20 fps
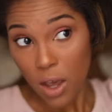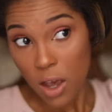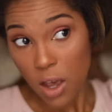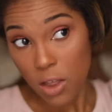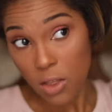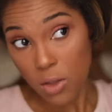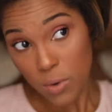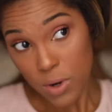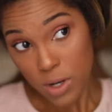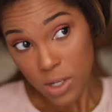
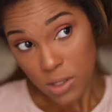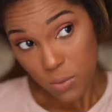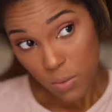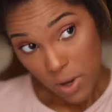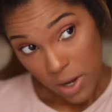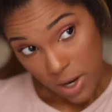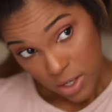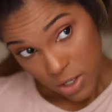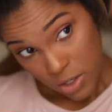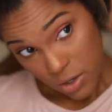And the reason
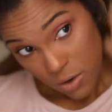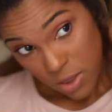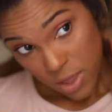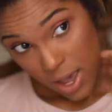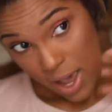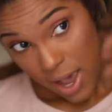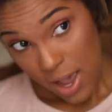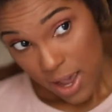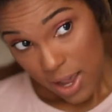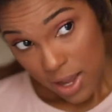why I do
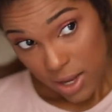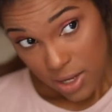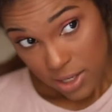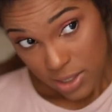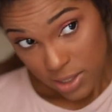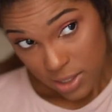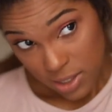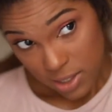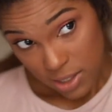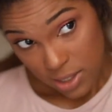that
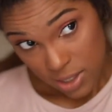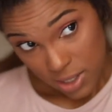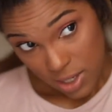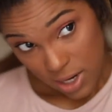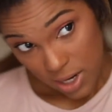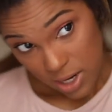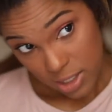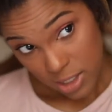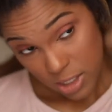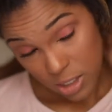is just to
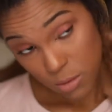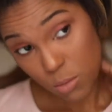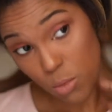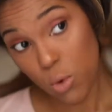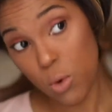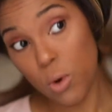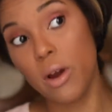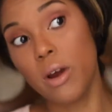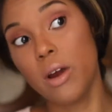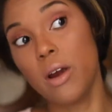get some
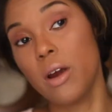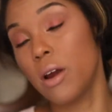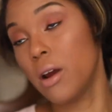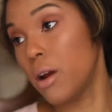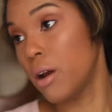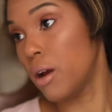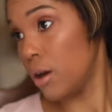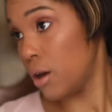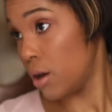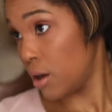more
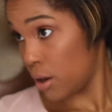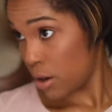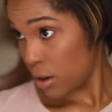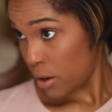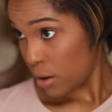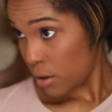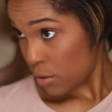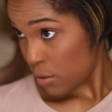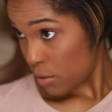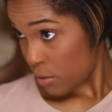
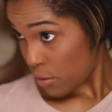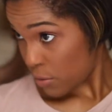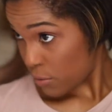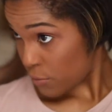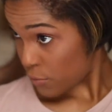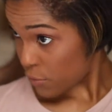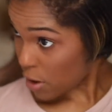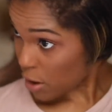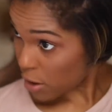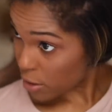
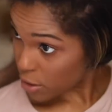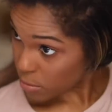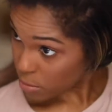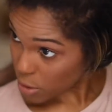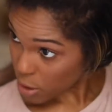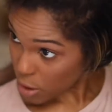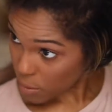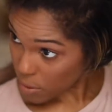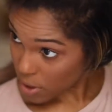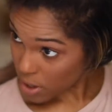volume
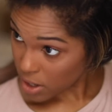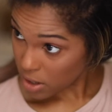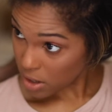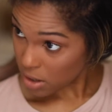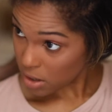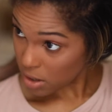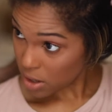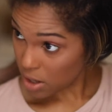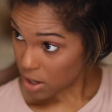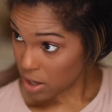going
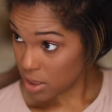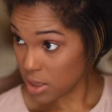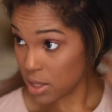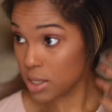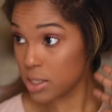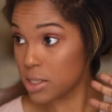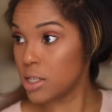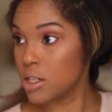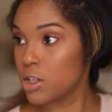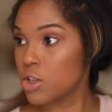in
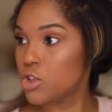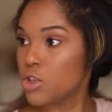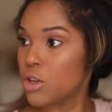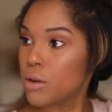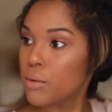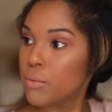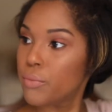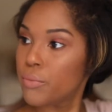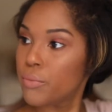this section,